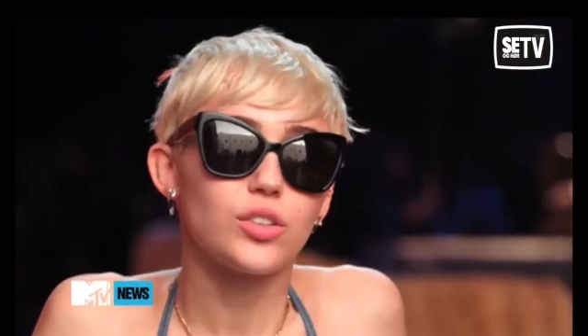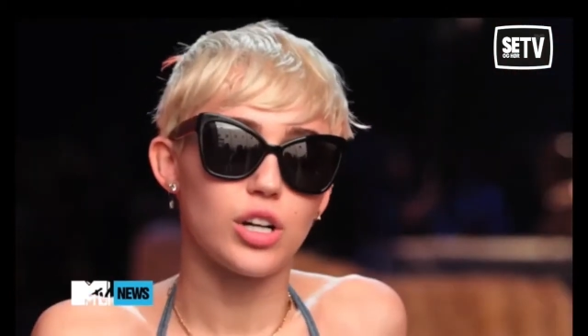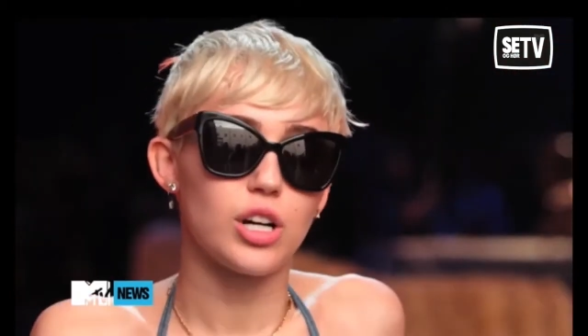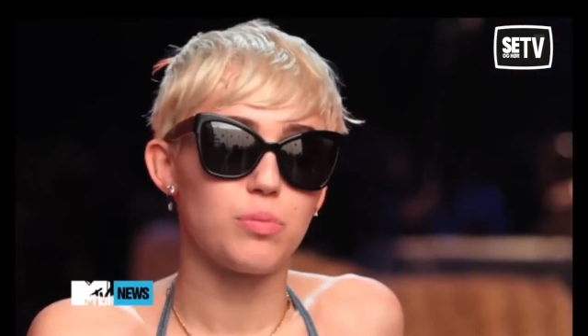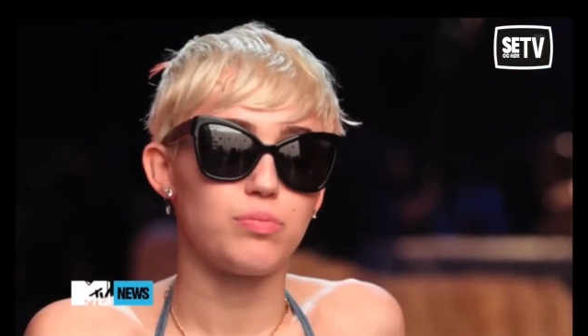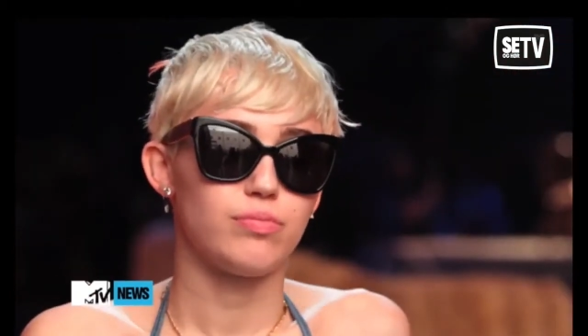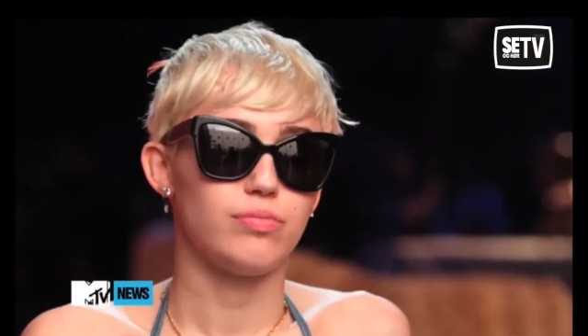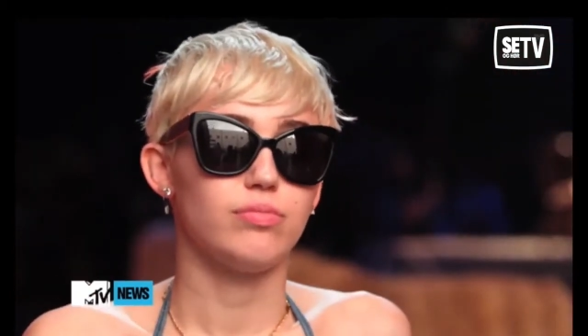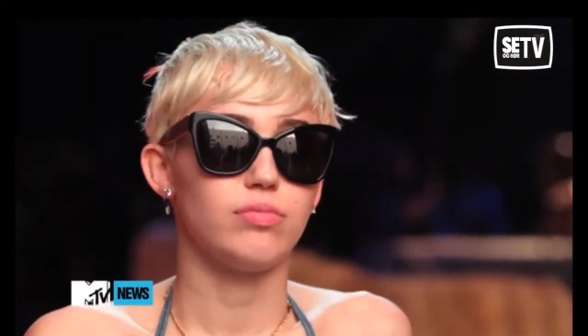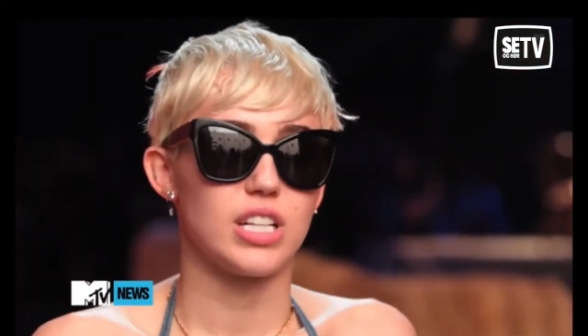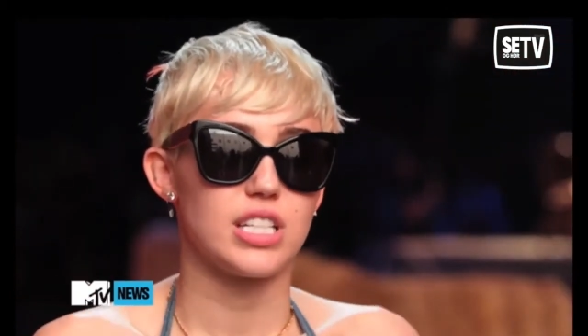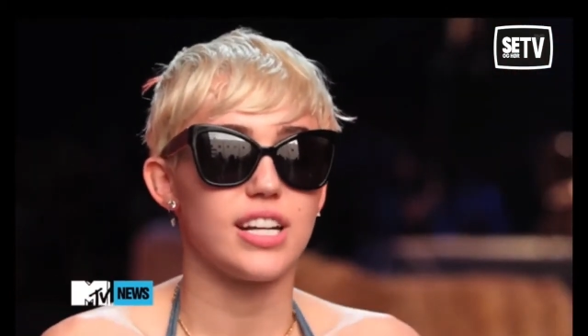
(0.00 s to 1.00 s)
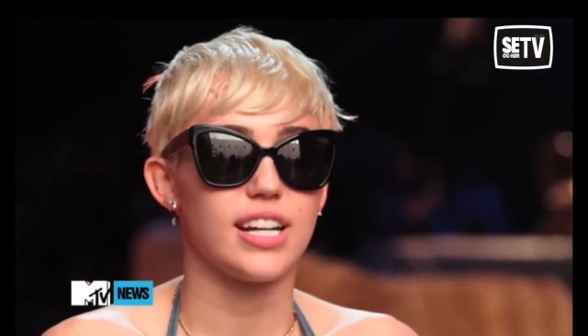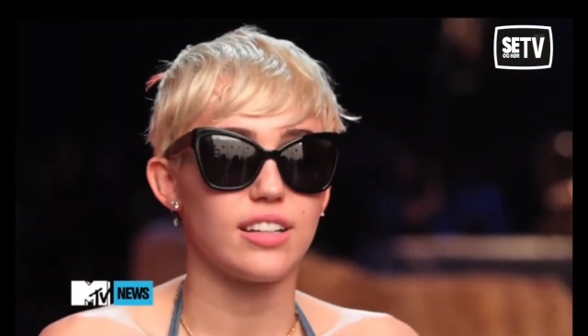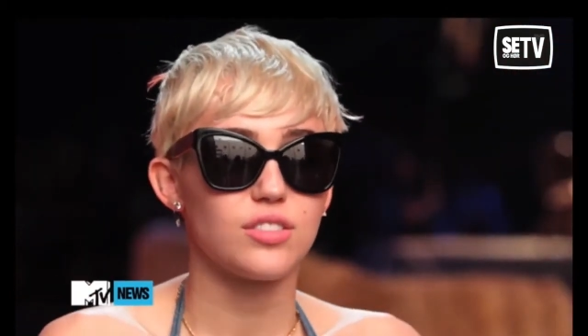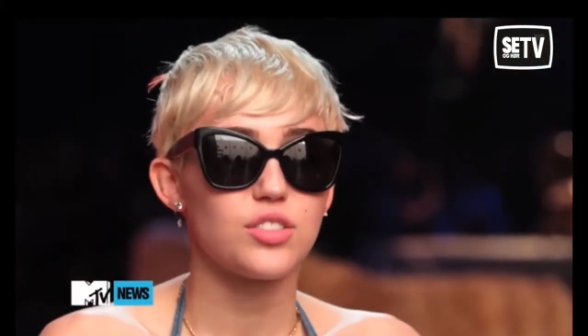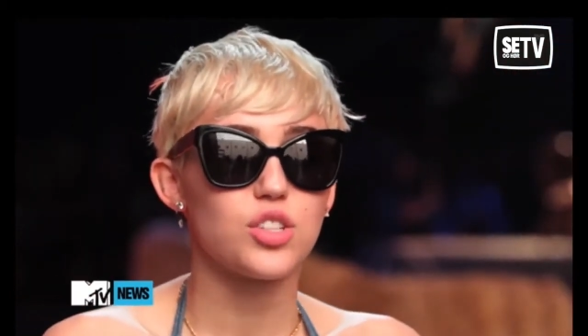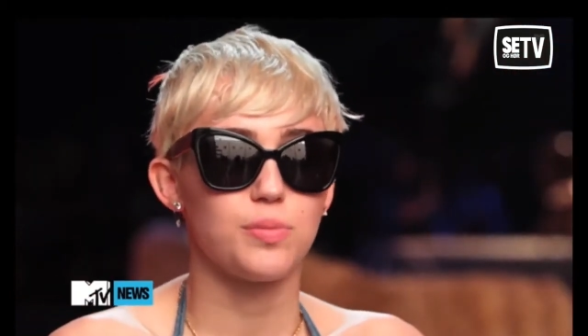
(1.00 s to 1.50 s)
I grew up
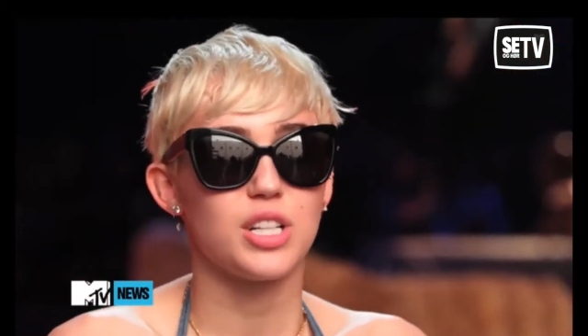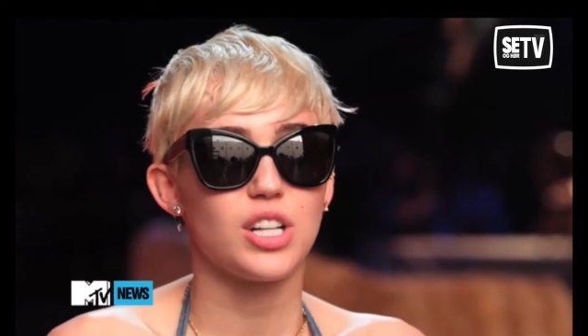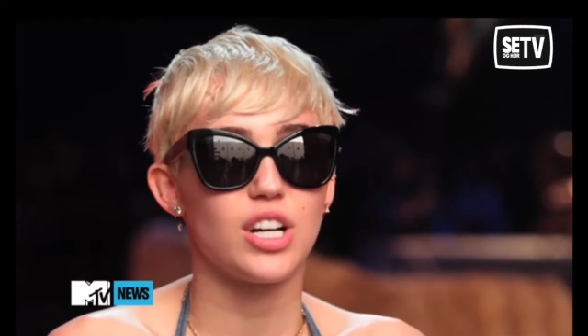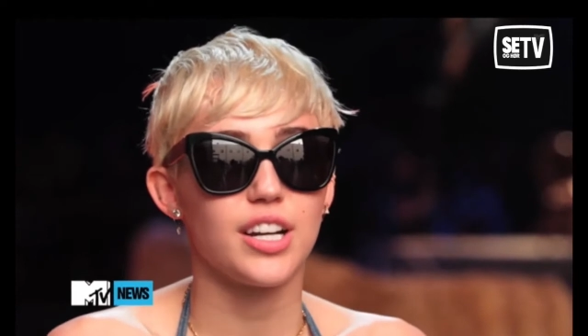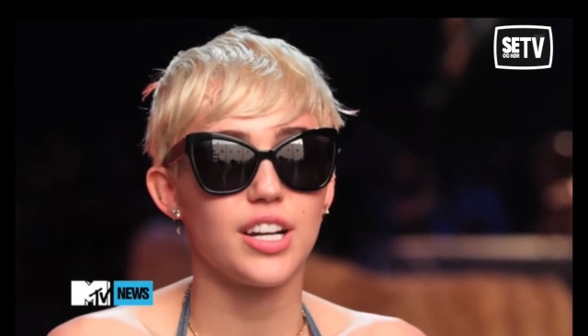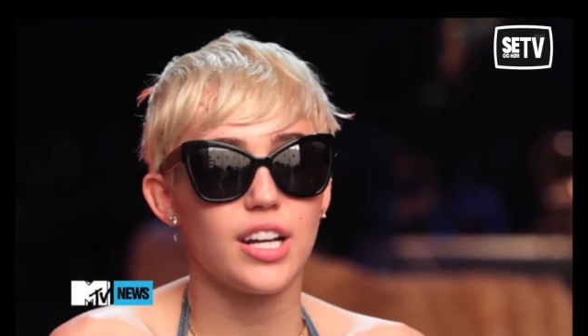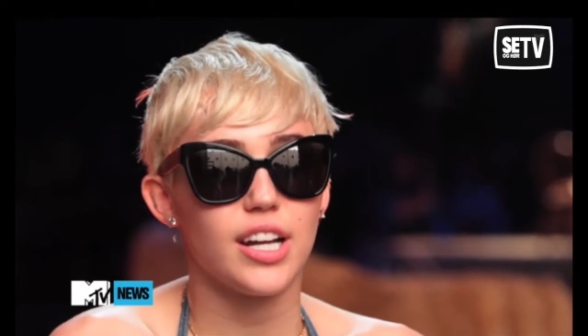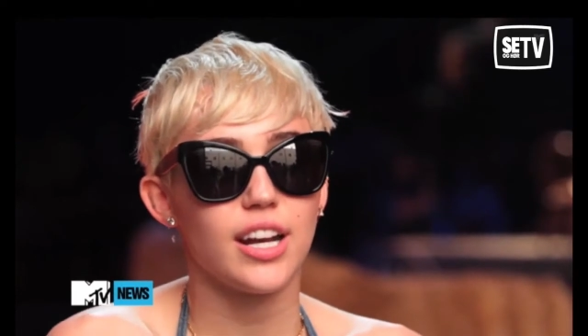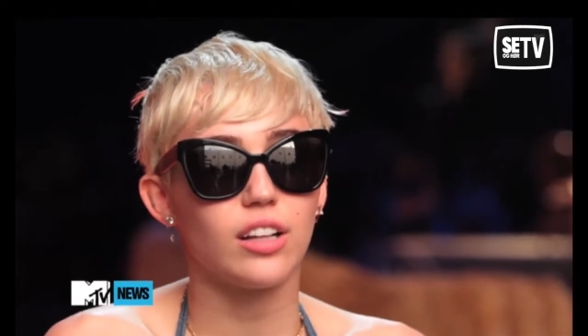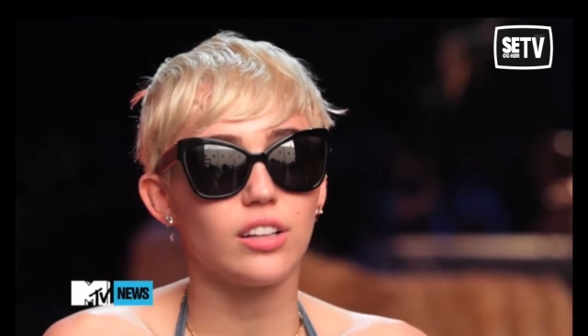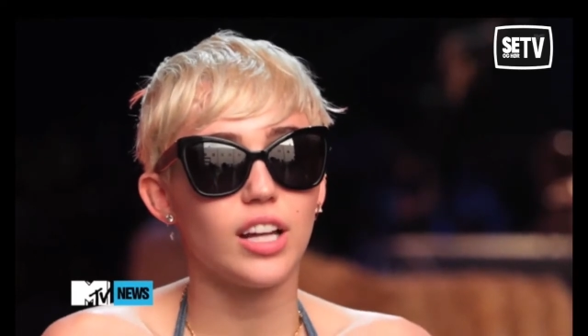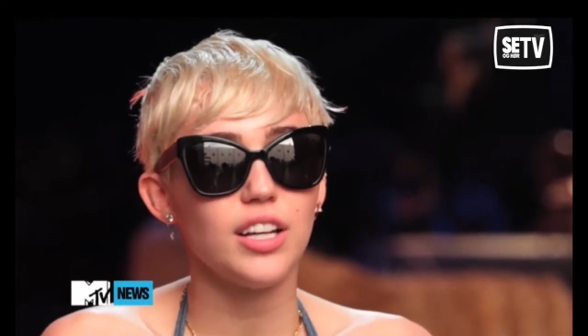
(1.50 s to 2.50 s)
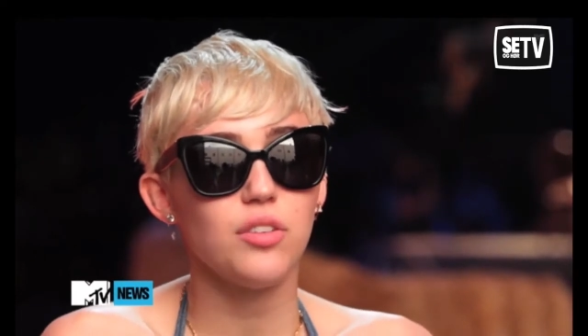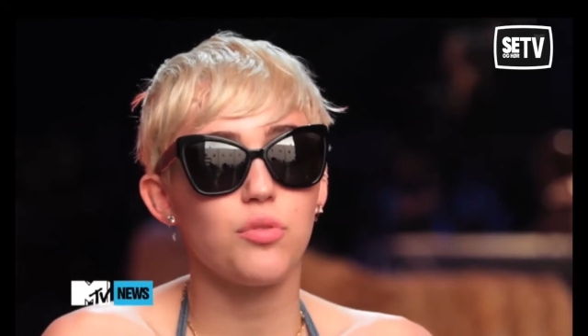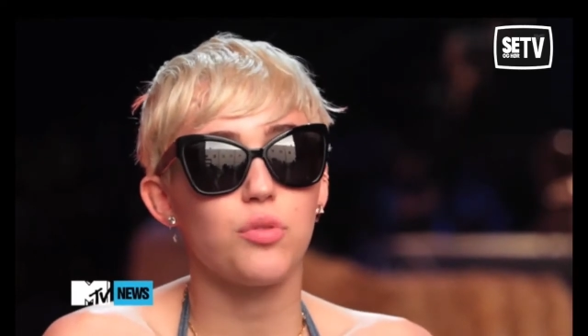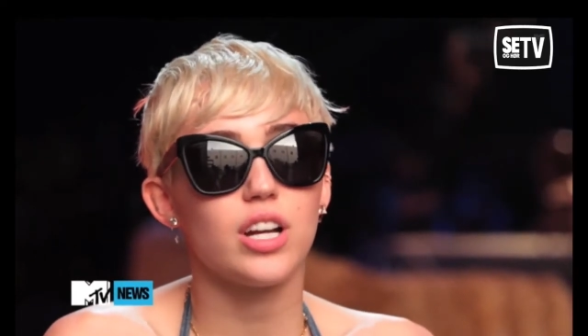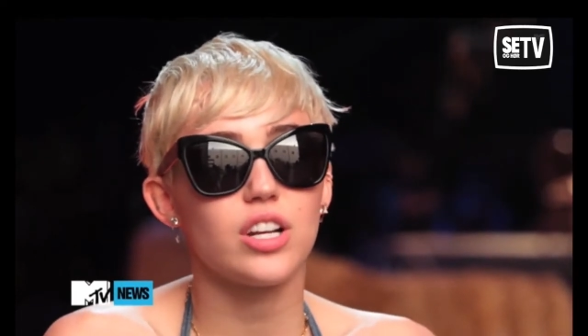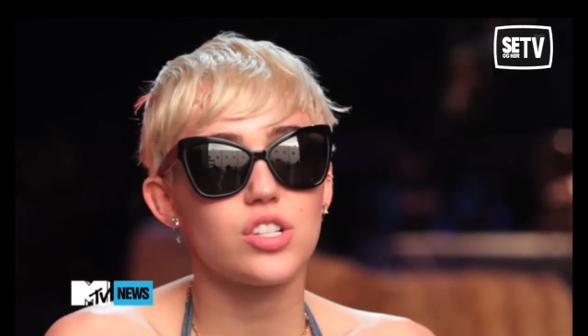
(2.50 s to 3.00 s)
listening to Madonna, and a lot
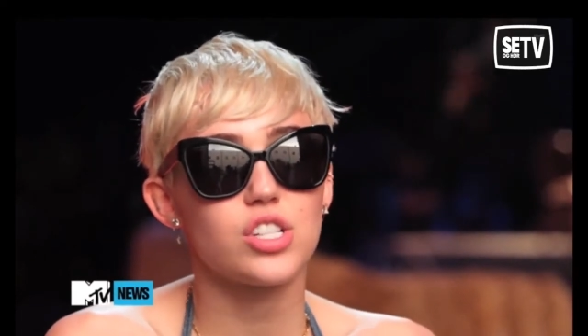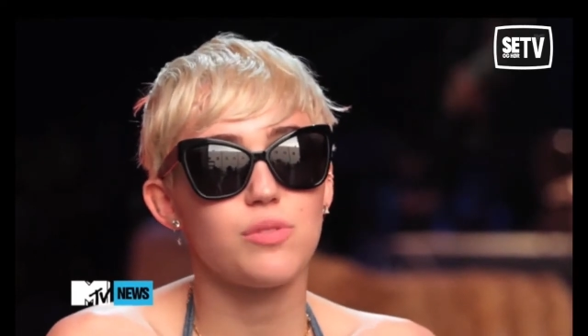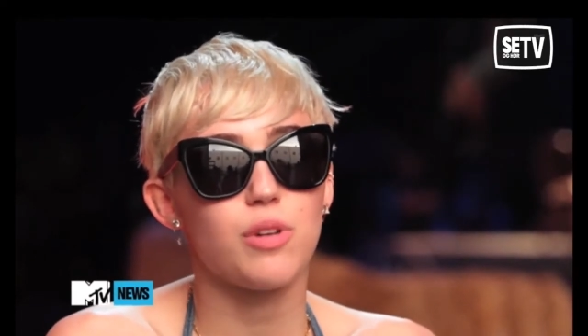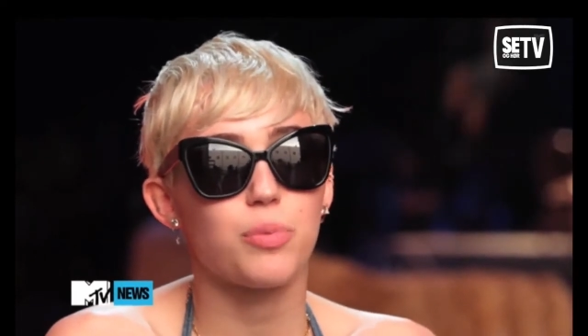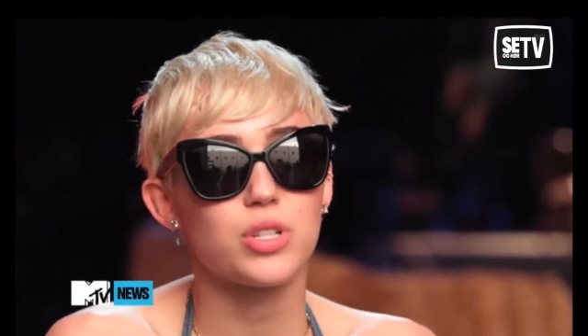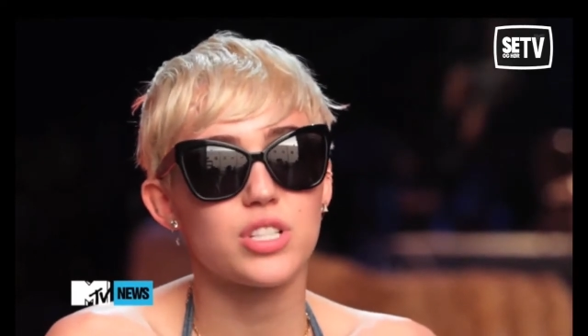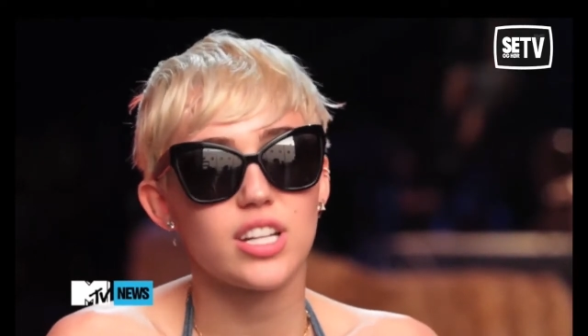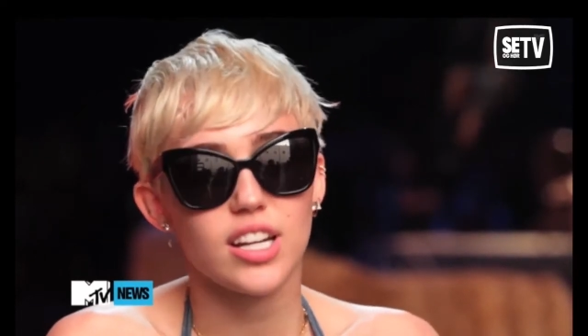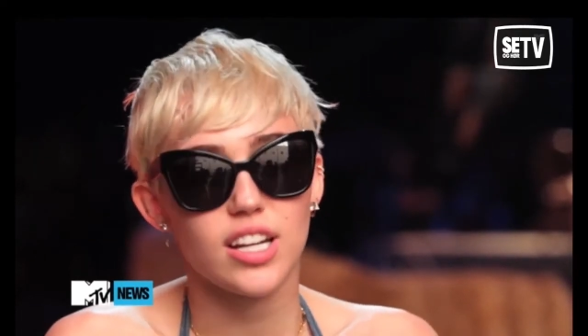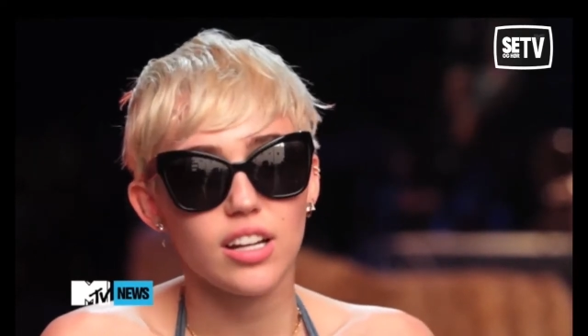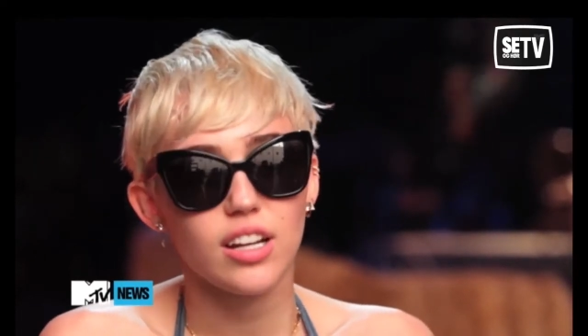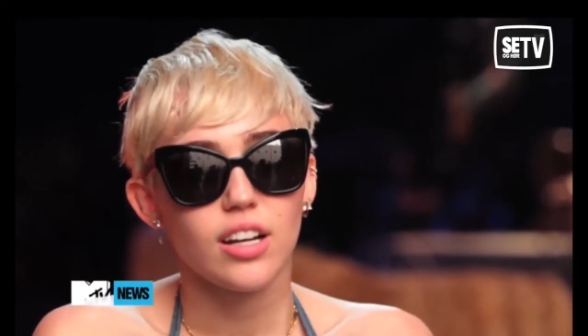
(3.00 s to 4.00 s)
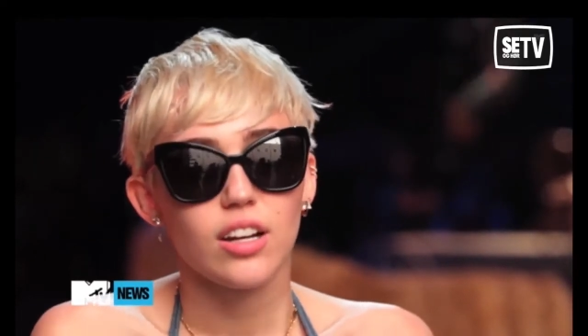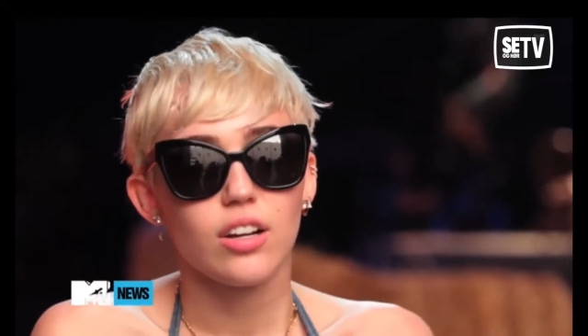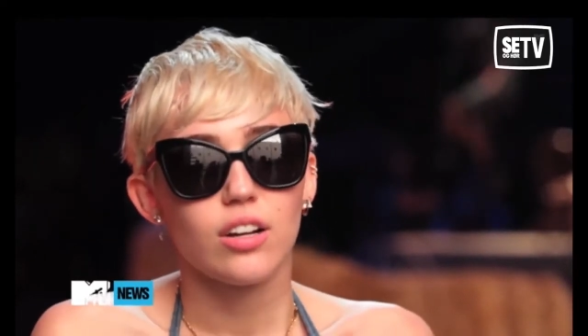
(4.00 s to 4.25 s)
of what she represented